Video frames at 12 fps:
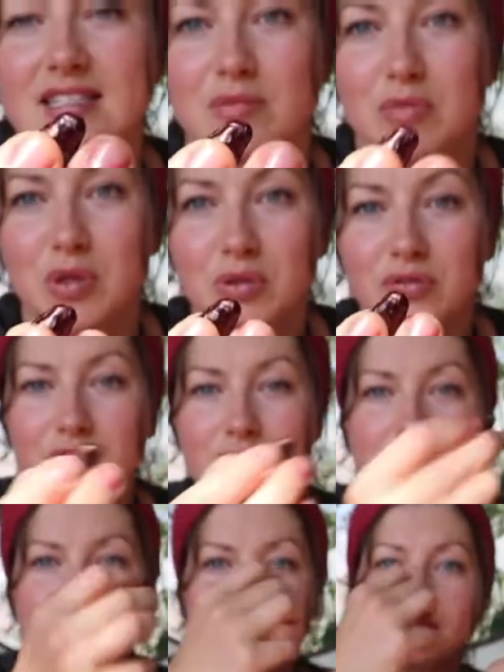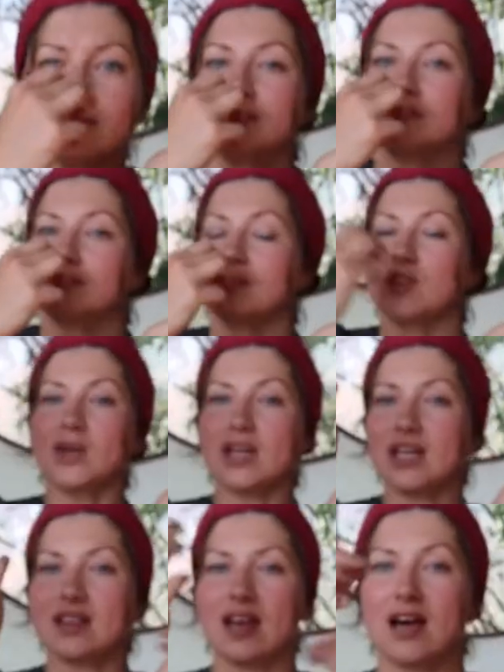and beautiful. You can
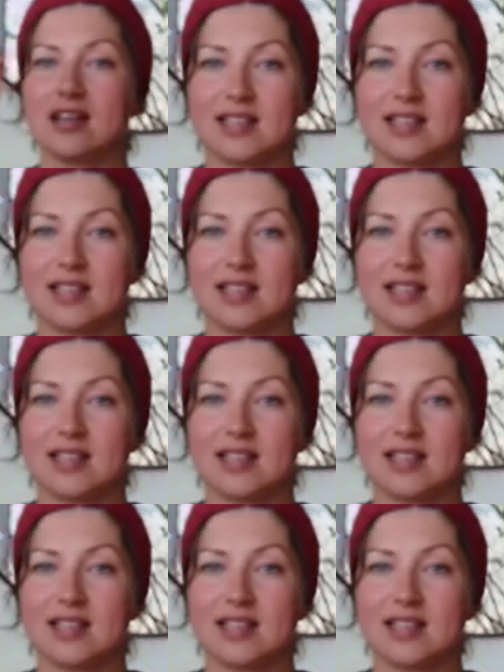eat that as